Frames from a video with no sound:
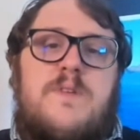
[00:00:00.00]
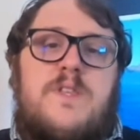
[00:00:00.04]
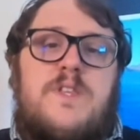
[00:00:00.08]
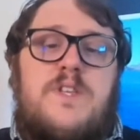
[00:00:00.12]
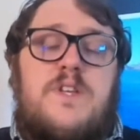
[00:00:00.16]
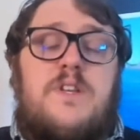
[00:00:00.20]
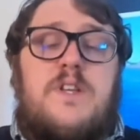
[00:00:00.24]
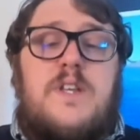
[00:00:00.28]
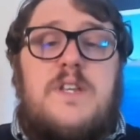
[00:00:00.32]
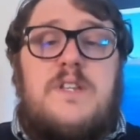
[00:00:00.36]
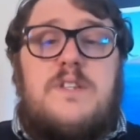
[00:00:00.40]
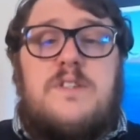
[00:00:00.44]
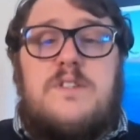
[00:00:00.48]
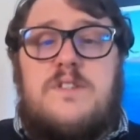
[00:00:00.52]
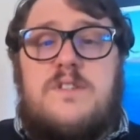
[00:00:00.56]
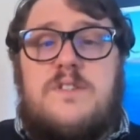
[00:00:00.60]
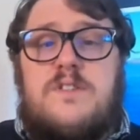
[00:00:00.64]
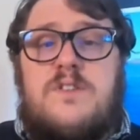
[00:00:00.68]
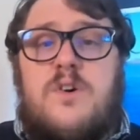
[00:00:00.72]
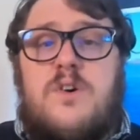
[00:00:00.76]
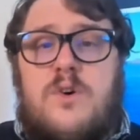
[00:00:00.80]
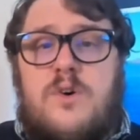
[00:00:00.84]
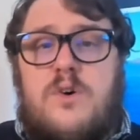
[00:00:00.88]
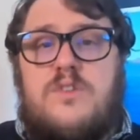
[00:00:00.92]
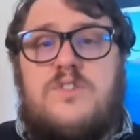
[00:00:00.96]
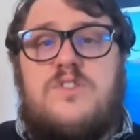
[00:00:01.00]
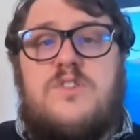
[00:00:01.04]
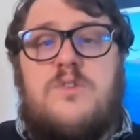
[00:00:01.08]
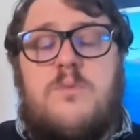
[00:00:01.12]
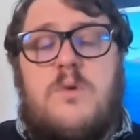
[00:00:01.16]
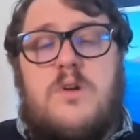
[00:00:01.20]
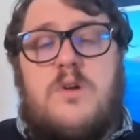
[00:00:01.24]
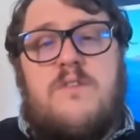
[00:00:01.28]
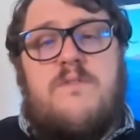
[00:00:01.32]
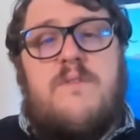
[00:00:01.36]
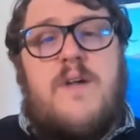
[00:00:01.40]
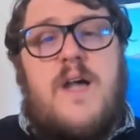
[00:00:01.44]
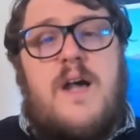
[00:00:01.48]
you need to talk to
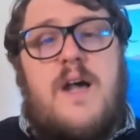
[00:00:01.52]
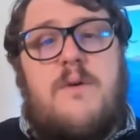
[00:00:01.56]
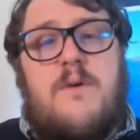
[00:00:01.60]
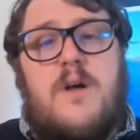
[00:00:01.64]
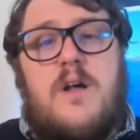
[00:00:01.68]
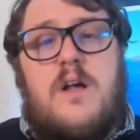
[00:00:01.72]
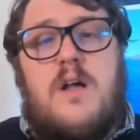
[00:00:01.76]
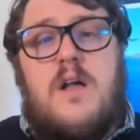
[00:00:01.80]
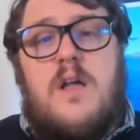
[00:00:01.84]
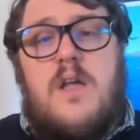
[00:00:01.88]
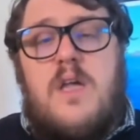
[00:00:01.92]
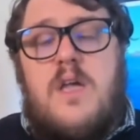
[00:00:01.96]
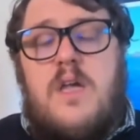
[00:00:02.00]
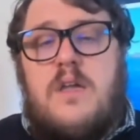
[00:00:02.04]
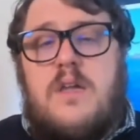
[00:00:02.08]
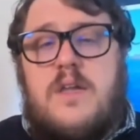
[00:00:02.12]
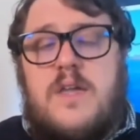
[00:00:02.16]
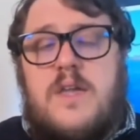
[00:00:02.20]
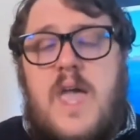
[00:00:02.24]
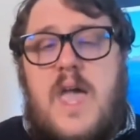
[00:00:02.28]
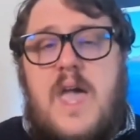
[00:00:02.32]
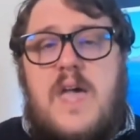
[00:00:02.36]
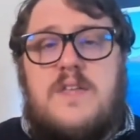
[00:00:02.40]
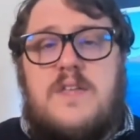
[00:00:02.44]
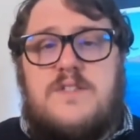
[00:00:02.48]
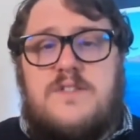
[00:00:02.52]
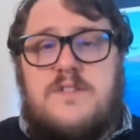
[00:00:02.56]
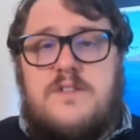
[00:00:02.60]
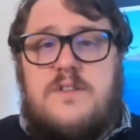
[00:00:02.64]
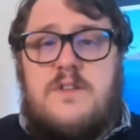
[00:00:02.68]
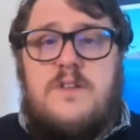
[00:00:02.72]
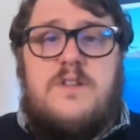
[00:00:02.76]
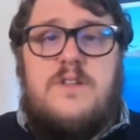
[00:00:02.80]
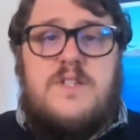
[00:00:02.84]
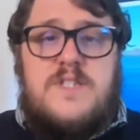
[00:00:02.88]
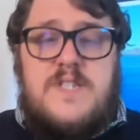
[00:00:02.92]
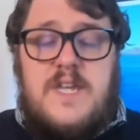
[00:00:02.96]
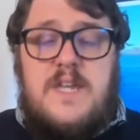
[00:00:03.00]
one of our care
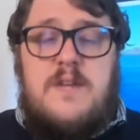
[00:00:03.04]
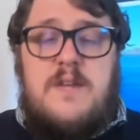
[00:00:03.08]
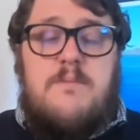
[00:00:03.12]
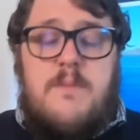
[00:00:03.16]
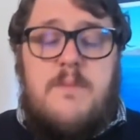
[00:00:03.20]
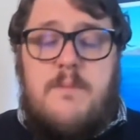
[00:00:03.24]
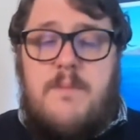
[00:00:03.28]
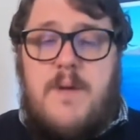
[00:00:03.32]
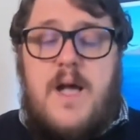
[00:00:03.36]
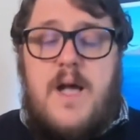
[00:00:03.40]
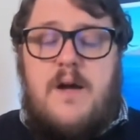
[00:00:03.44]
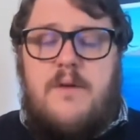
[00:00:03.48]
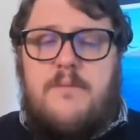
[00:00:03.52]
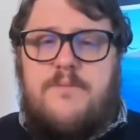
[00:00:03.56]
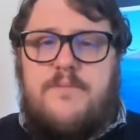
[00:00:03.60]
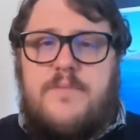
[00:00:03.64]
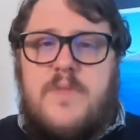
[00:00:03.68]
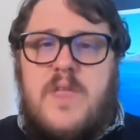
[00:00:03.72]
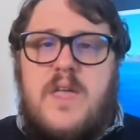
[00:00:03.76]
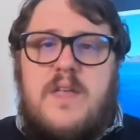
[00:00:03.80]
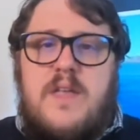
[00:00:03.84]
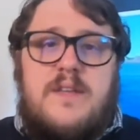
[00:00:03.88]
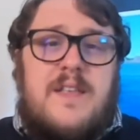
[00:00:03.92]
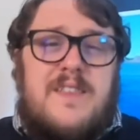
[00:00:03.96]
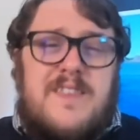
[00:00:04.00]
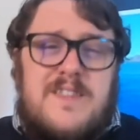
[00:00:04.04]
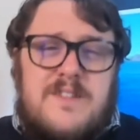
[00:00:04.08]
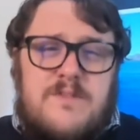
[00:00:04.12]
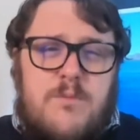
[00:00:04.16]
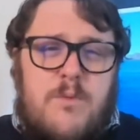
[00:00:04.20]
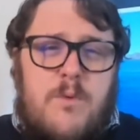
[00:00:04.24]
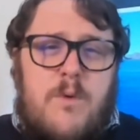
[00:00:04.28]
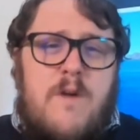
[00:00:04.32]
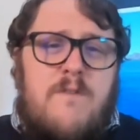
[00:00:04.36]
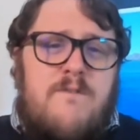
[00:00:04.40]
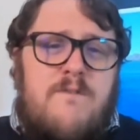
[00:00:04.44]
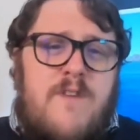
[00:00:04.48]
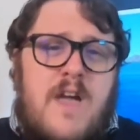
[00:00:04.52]
team about. Now, there's
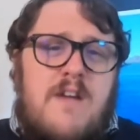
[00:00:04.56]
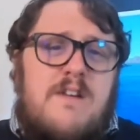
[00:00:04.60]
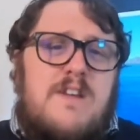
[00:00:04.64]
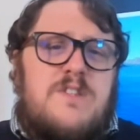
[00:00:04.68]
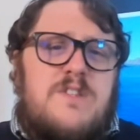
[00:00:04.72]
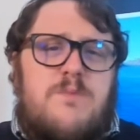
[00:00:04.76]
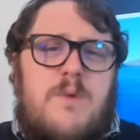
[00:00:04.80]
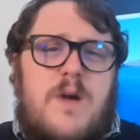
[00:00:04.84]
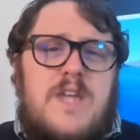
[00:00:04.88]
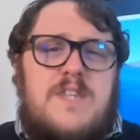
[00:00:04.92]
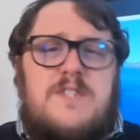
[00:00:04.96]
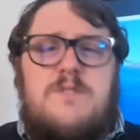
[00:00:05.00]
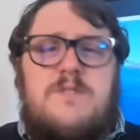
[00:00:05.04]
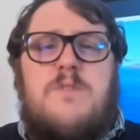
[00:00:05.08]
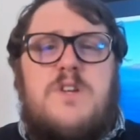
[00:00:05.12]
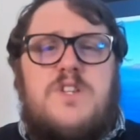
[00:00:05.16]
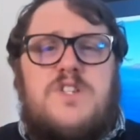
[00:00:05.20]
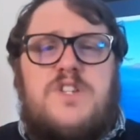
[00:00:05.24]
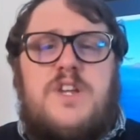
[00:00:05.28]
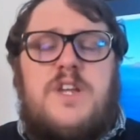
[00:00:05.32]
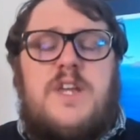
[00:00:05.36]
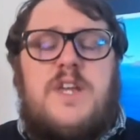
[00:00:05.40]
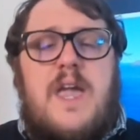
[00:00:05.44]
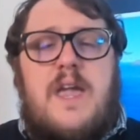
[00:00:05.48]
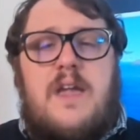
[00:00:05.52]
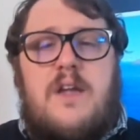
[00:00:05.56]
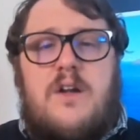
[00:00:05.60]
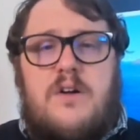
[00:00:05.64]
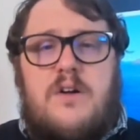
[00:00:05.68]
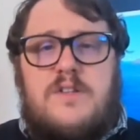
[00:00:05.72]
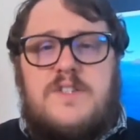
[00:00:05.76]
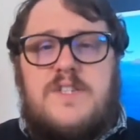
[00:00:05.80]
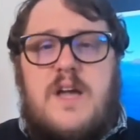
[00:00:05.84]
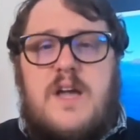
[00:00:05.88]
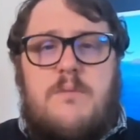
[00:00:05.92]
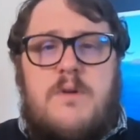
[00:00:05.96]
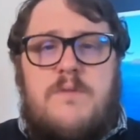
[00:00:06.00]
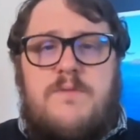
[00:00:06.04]
various ways in which you can get in
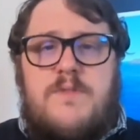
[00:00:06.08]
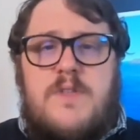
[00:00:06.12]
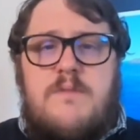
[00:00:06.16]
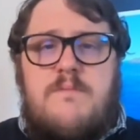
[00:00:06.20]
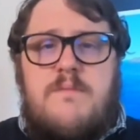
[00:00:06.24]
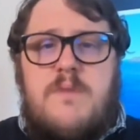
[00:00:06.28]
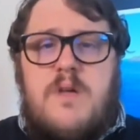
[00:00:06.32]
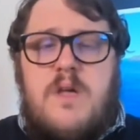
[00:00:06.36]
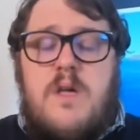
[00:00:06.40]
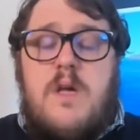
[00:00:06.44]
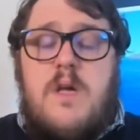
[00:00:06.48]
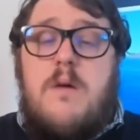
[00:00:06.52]
contact with them.